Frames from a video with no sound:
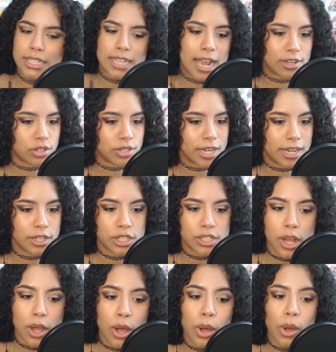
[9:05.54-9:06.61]
ascertained,
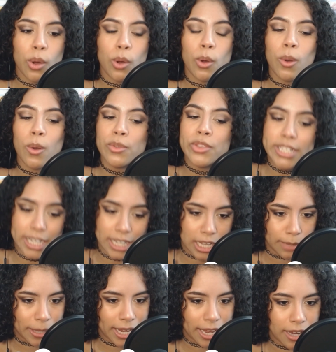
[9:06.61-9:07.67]
so the digging
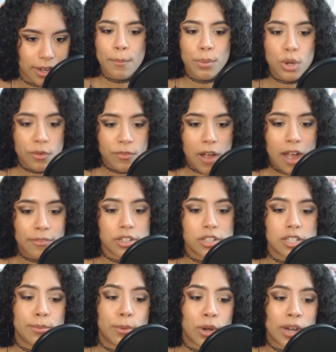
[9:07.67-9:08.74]
began. Proof offered to
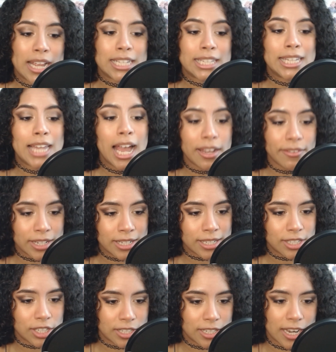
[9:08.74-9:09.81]
support his lack of
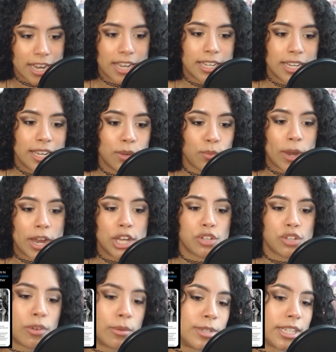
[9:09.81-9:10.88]
indigeneity ranged
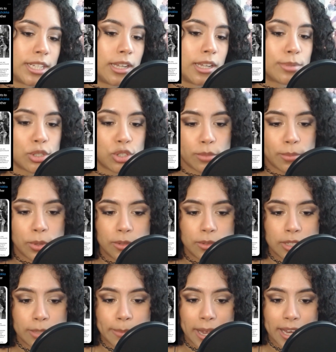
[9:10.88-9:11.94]
digging up social
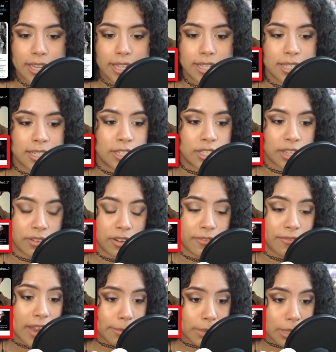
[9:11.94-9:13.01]
posts by his conservative family